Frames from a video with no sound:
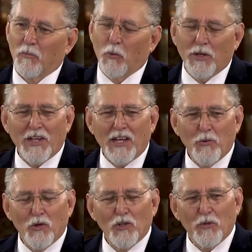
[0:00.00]
One day
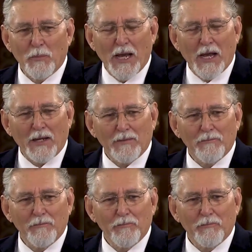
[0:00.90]
we'll look back.
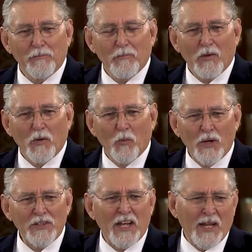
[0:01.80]

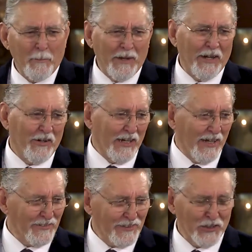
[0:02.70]
One day in
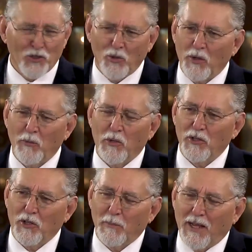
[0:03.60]
paradise, and glory, we'll
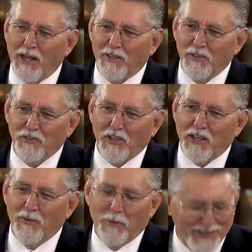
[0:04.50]
look back and say,